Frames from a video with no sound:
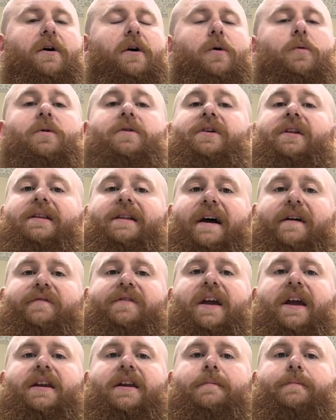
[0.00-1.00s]
with a
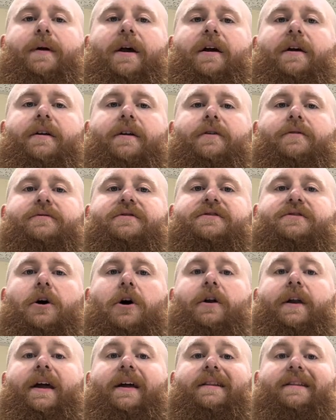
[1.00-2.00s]
left-handed paradiddle
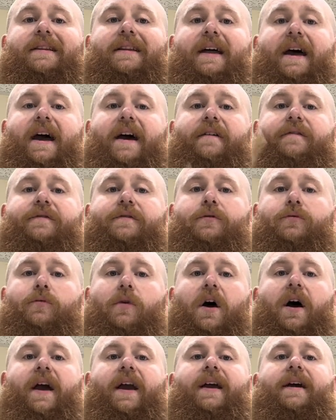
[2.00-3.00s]
starting left,
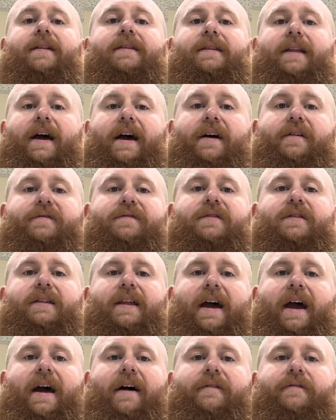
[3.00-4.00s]
right, left,
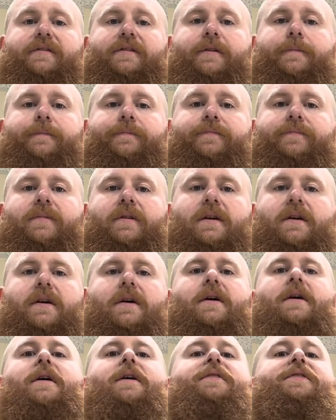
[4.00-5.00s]
left.
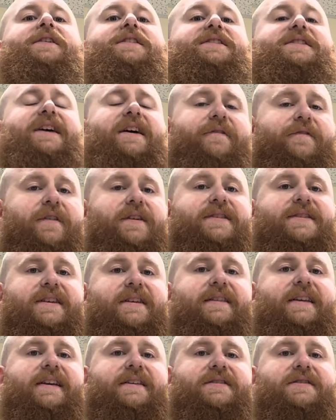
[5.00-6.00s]
The difference
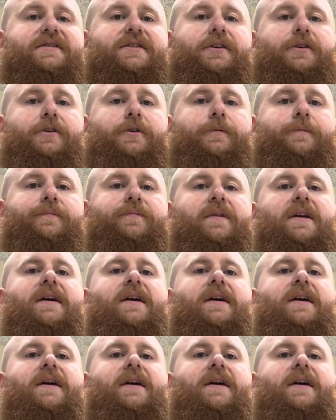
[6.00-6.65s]
in these two